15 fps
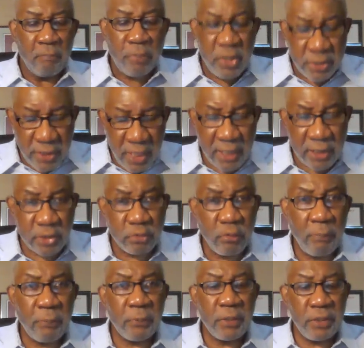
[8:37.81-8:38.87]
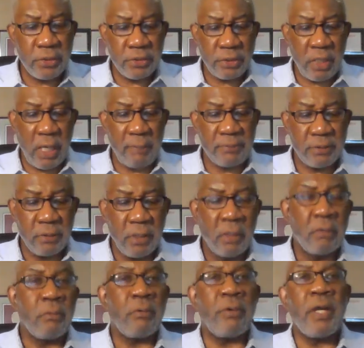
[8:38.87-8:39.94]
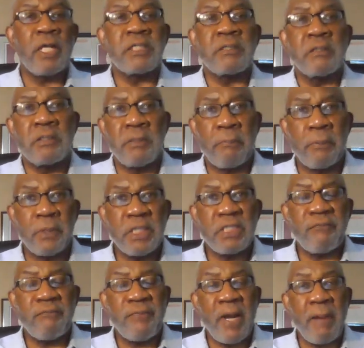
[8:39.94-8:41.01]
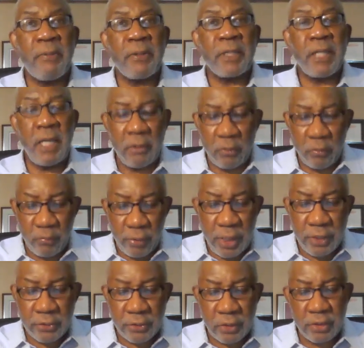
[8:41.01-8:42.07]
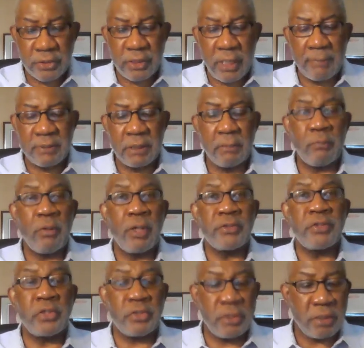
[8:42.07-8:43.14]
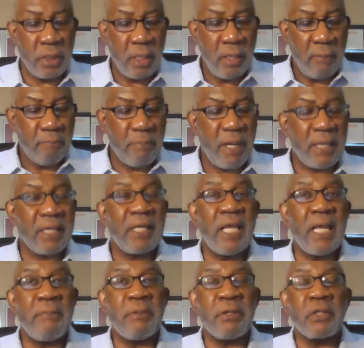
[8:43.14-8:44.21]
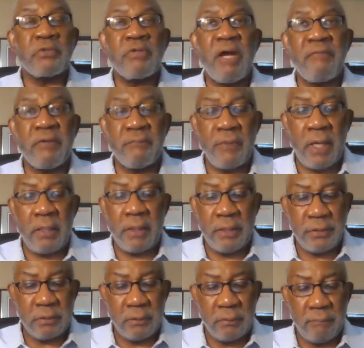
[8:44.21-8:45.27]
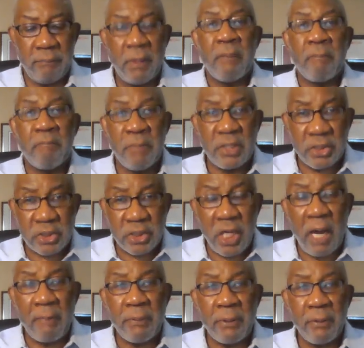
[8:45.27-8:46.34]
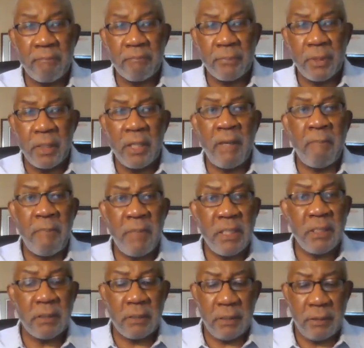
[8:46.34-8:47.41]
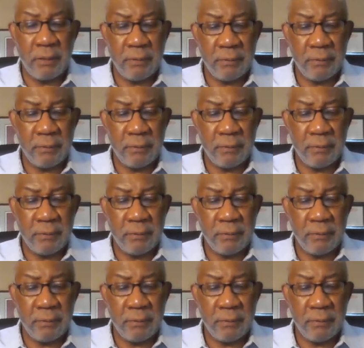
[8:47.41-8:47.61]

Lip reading: Pretextual police stops, whereas the police fabricate a reason to stop someone, such as by claiming a traffic violation, must stop immediately.